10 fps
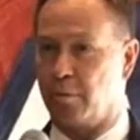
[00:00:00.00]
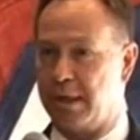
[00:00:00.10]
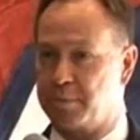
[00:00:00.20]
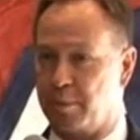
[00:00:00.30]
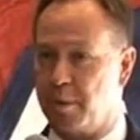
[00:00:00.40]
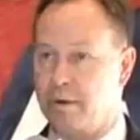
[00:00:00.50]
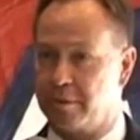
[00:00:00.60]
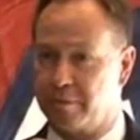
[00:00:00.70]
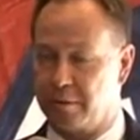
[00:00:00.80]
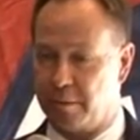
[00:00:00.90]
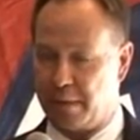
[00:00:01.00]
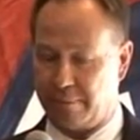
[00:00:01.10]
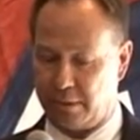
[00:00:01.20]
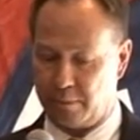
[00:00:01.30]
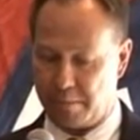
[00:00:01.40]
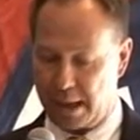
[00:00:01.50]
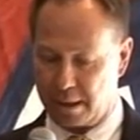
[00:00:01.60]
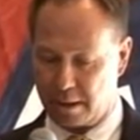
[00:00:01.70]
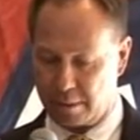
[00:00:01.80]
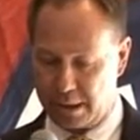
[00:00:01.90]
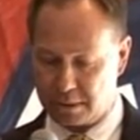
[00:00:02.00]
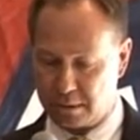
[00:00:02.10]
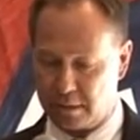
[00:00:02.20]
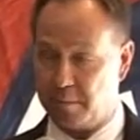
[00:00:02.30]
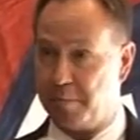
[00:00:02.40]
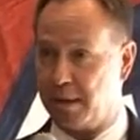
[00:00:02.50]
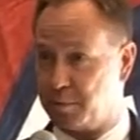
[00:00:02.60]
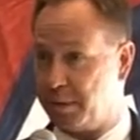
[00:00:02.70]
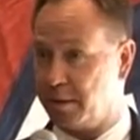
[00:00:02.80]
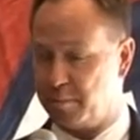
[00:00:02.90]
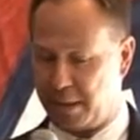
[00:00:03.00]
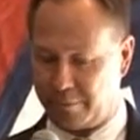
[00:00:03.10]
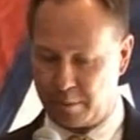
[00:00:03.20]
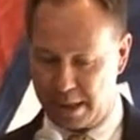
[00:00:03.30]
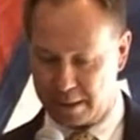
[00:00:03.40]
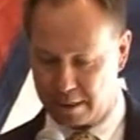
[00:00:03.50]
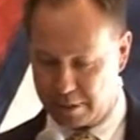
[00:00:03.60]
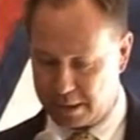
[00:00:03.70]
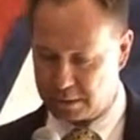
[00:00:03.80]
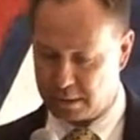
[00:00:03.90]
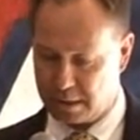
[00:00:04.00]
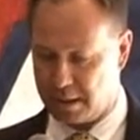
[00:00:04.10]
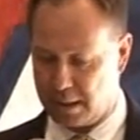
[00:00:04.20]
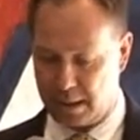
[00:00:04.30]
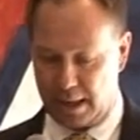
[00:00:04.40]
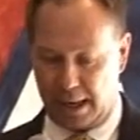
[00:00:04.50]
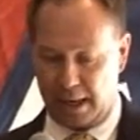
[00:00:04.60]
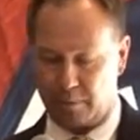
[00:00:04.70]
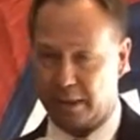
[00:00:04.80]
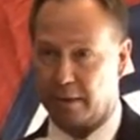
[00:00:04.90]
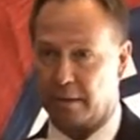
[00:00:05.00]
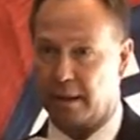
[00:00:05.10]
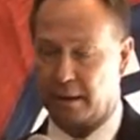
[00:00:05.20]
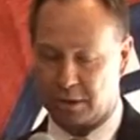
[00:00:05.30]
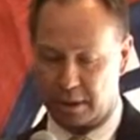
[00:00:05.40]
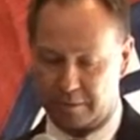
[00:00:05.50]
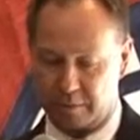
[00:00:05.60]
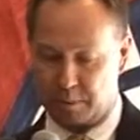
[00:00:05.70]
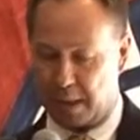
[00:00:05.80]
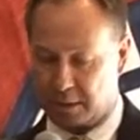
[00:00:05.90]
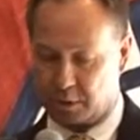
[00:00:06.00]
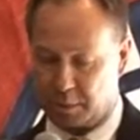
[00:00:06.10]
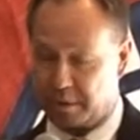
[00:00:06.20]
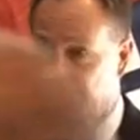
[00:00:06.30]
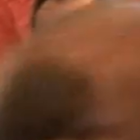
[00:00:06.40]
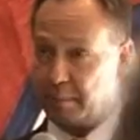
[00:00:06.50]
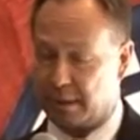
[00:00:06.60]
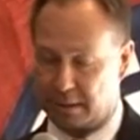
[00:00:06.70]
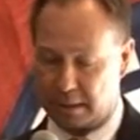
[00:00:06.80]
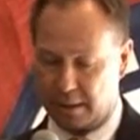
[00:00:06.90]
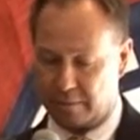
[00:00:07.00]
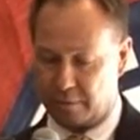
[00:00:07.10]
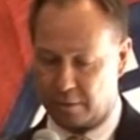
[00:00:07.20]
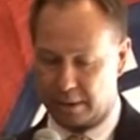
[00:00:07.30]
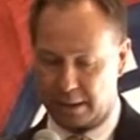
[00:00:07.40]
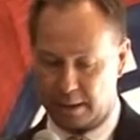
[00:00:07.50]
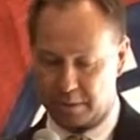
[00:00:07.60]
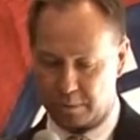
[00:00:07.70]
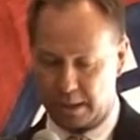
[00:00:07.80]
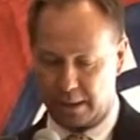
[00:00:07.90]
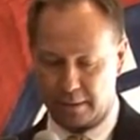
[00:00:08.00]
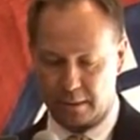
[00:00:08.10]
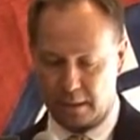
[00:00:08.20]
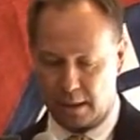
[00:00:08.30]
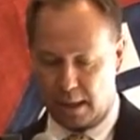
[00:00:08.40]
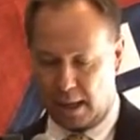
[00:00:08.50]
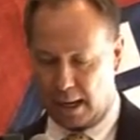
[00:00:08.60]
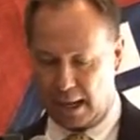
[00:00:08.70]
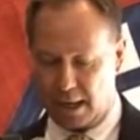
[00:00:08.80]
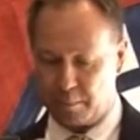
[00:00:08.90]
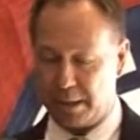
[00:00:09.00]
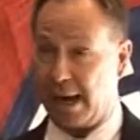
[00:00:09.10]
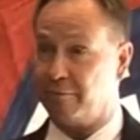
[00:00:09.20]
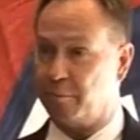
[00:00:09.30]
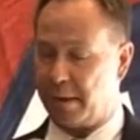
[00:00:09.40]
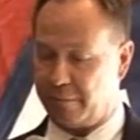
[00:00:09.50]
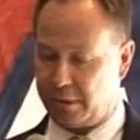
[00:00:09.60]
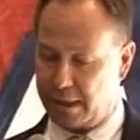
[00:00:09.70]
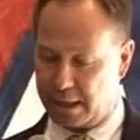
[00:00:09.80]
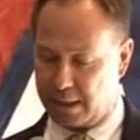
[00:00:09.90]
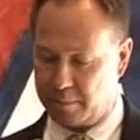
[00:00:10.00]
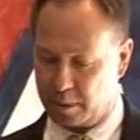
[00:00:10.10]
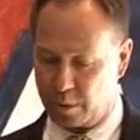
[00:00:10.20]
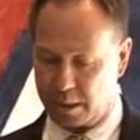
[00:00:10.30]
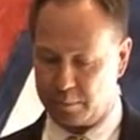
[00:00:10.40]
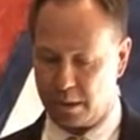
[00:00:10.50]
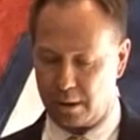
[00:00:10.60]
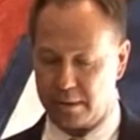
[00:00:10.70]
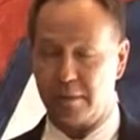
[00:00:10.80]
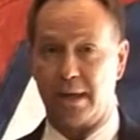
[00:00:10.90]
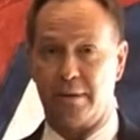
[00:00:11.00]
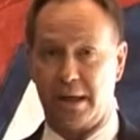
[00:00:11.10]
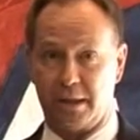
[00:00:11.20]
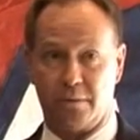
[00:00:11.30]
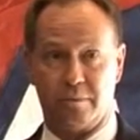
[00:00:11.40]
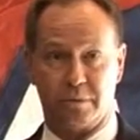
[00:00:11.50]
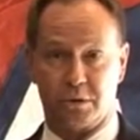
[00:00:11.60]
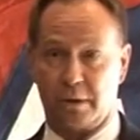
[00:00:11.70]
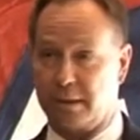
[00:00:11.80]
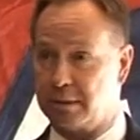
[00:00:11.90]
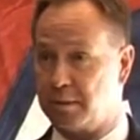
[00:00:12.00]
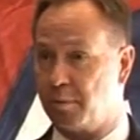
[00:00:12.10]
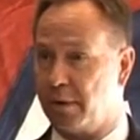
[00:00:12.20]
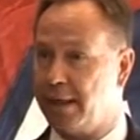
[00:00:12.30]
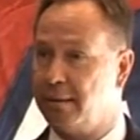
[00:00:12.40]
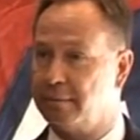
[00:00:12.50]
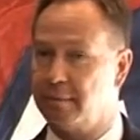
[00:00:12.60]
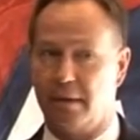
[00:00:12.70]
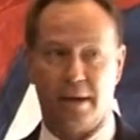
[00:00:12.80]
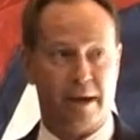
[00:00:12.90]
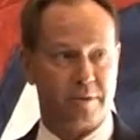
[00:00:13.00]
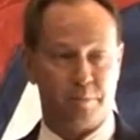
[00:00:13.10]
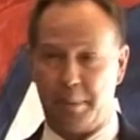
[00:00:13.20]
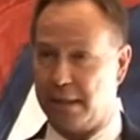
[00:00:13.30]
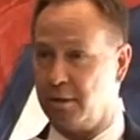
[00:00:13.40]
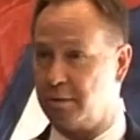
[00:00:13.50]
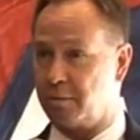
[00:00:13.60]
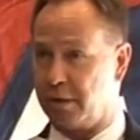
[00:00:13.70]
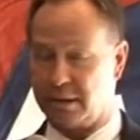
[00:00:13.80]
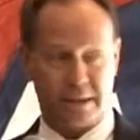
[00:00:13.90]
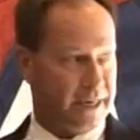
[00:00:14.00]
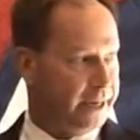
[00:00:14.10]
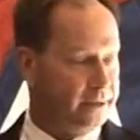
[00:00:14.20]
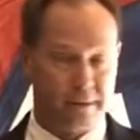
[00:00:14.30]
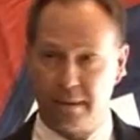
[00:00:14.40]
race promoter for the Bayview Mackinac race, Bell's Beer, Bayview Mackinac race, and we are in charge of sponsorship development for the club as well. On behalf of Bayview Yacht Club, I want to welcome you all and thank you for joining us this morning. Some big news for you today.